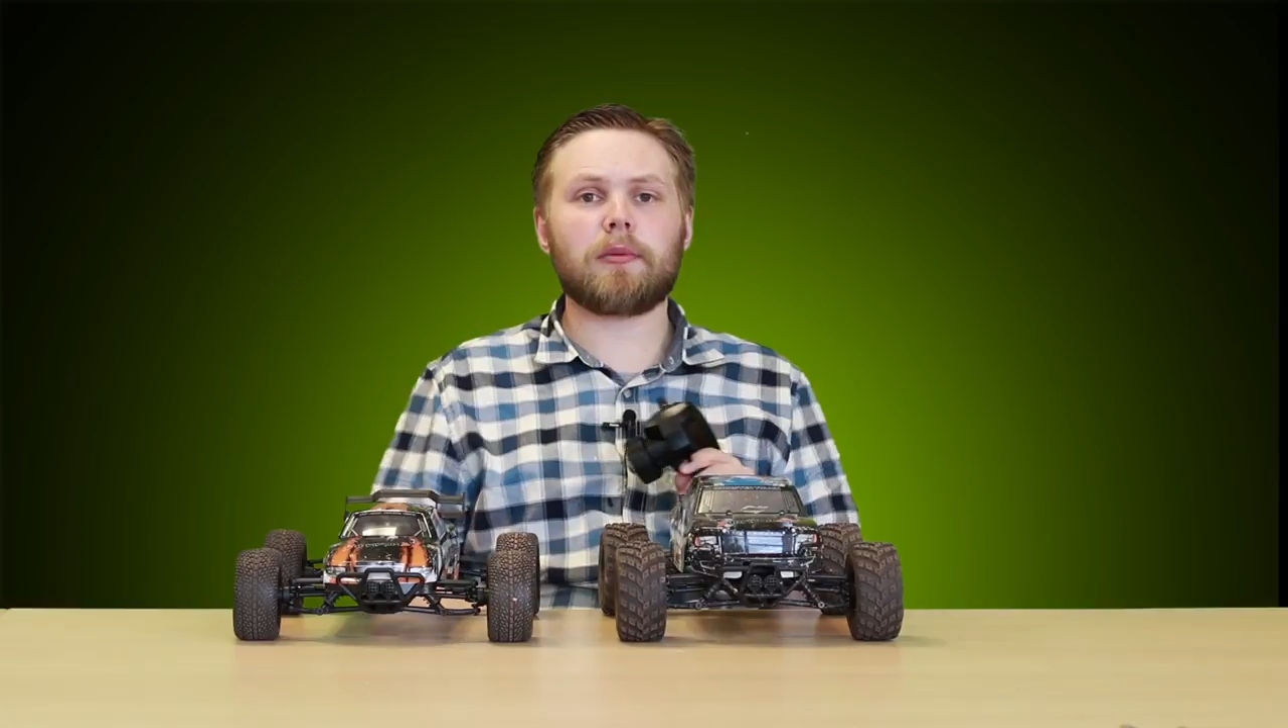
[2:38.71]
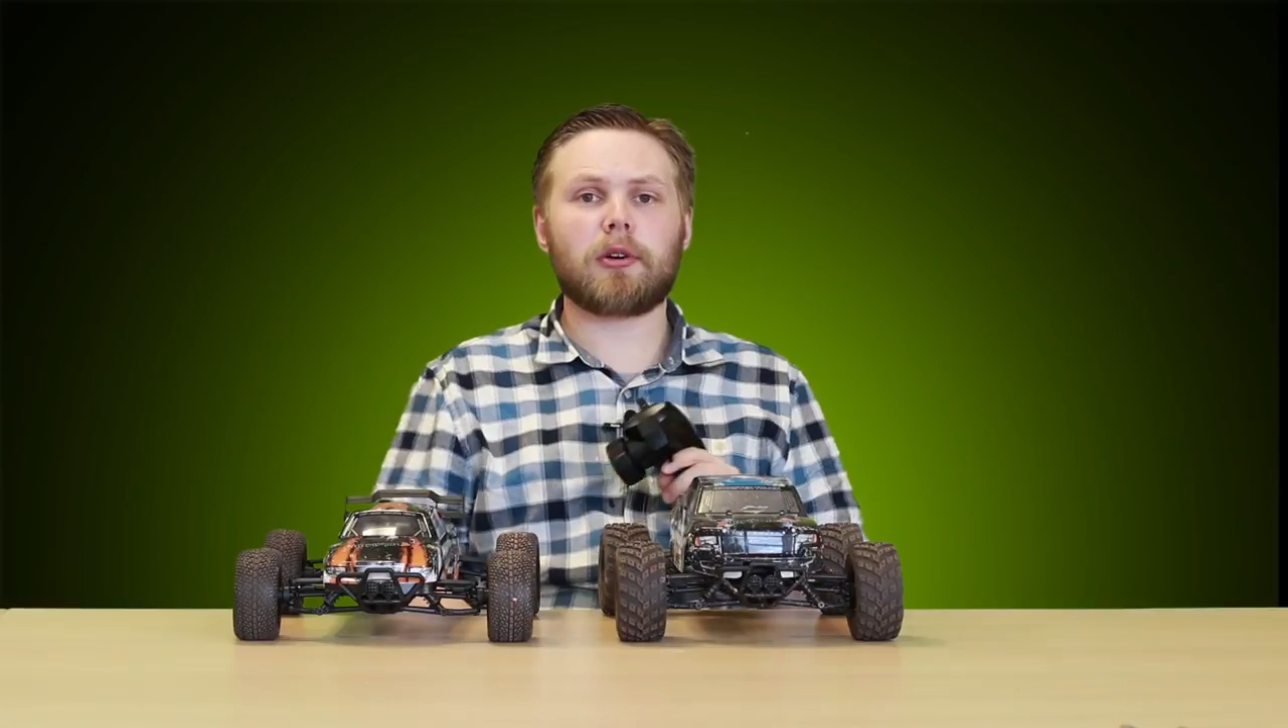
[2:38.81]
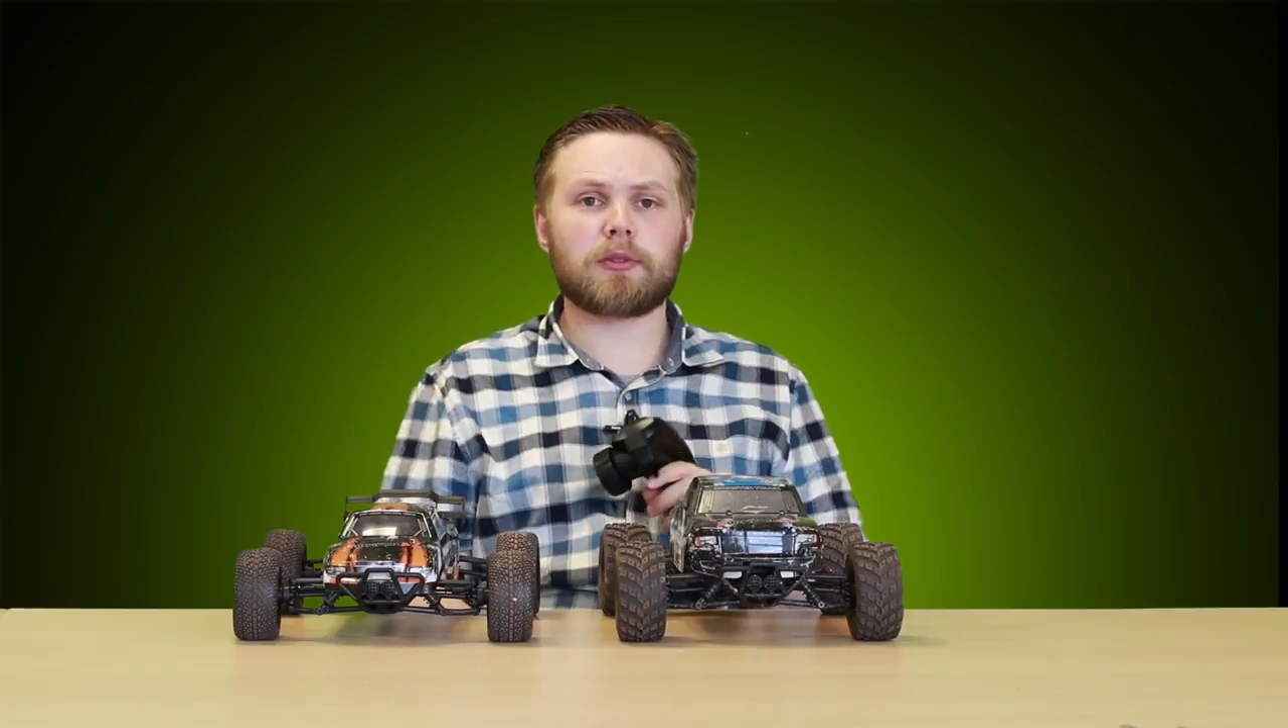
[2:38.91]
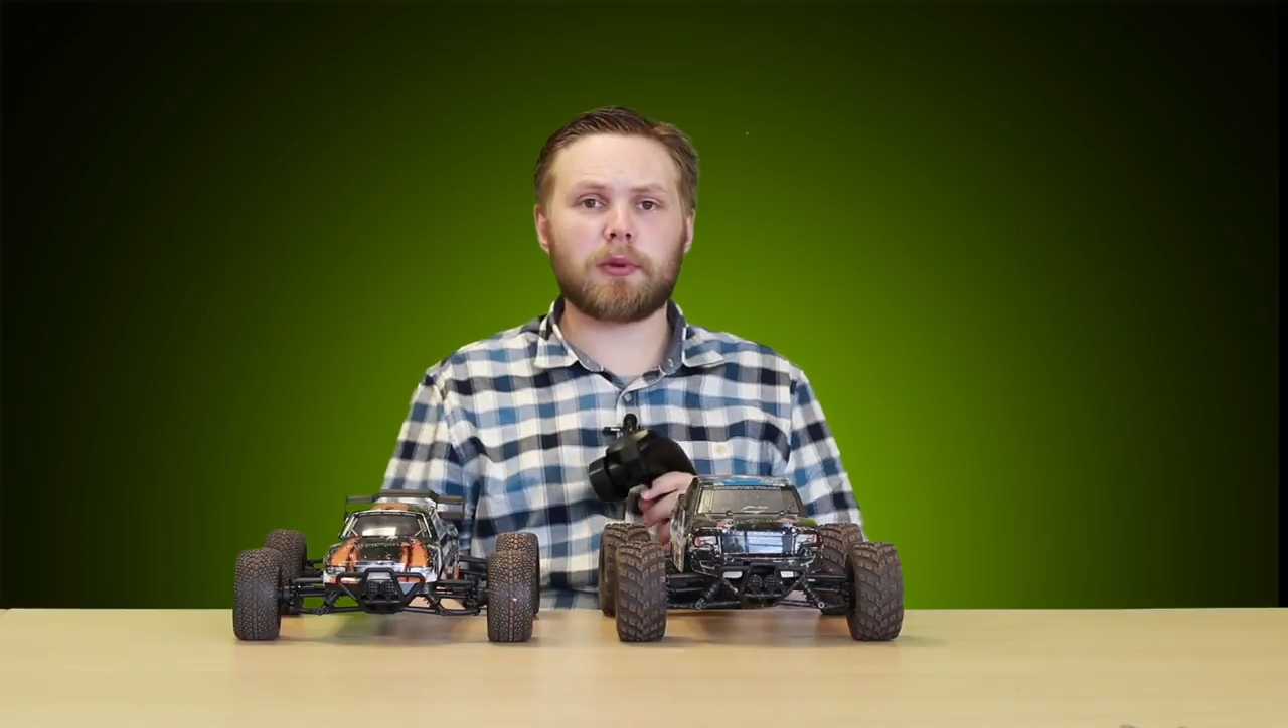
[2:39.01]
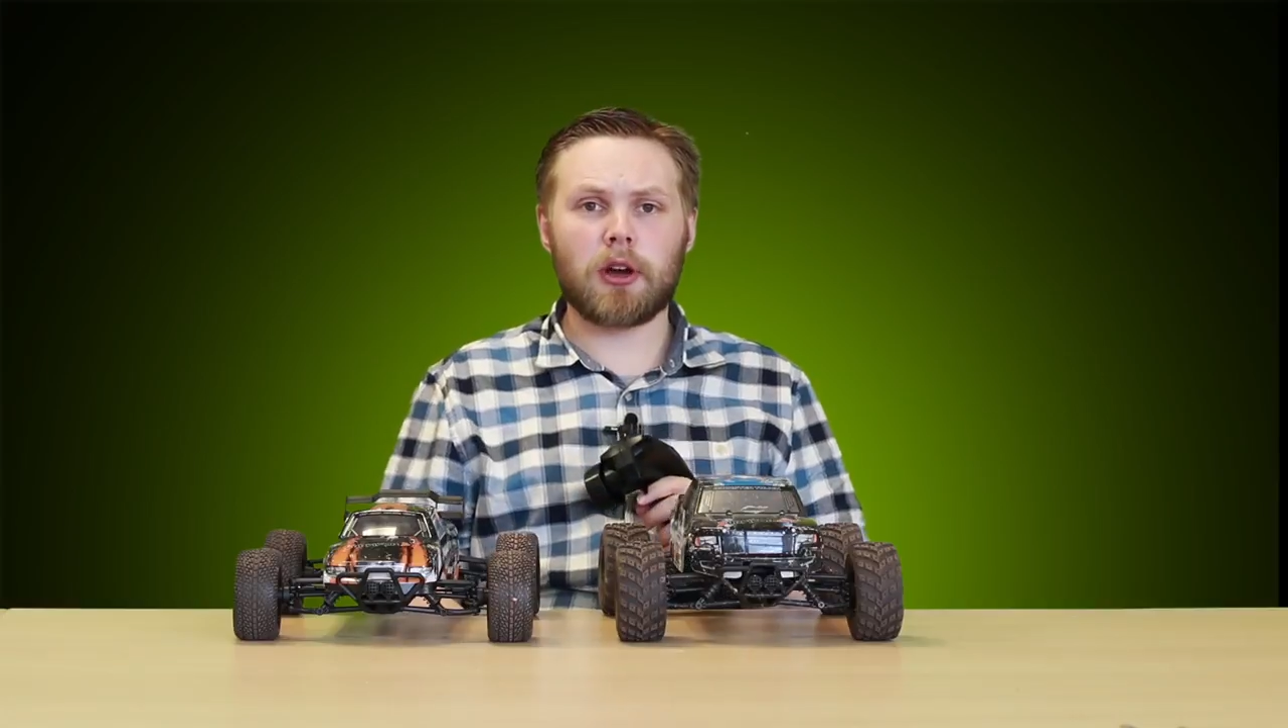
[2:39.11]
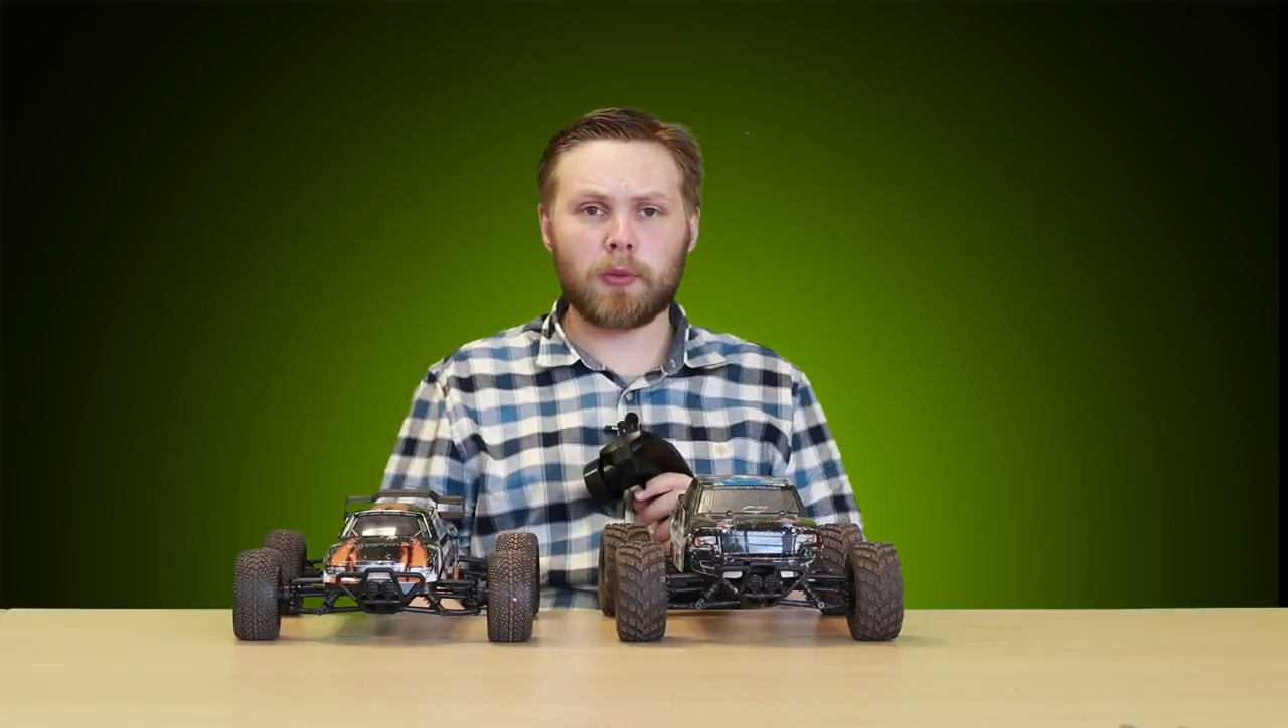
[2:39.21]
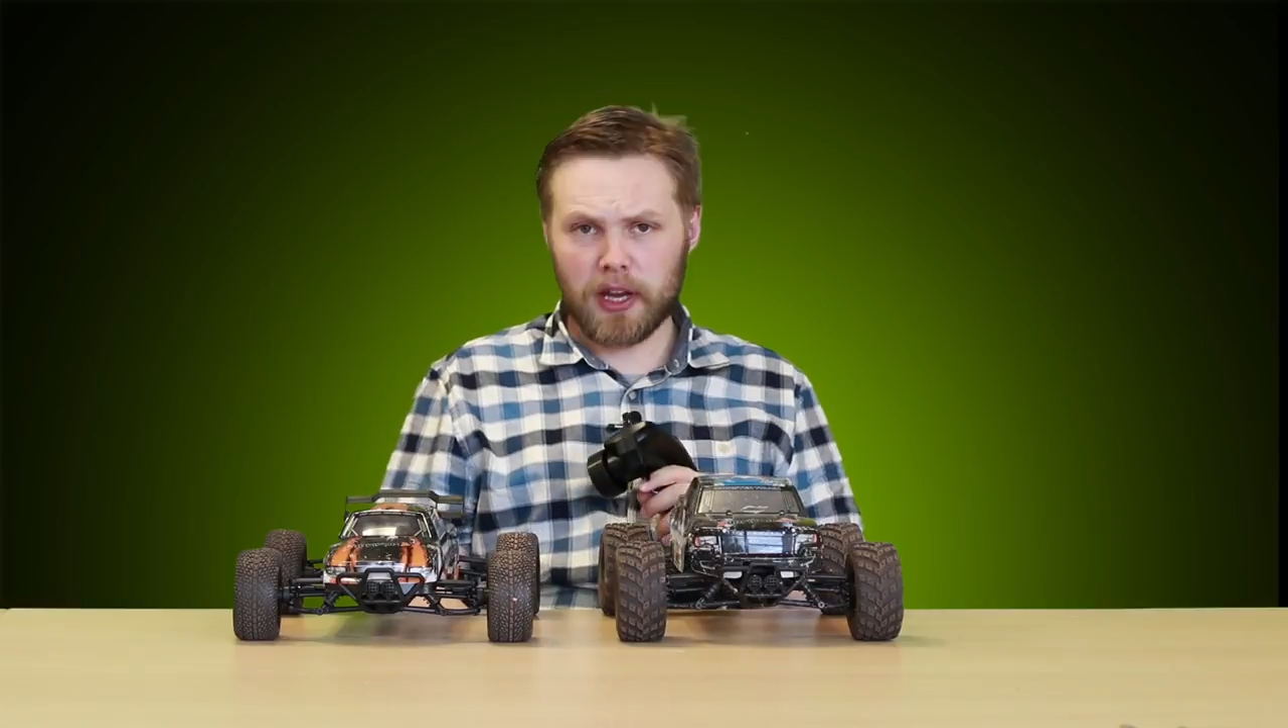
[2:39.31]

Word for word: in the box below and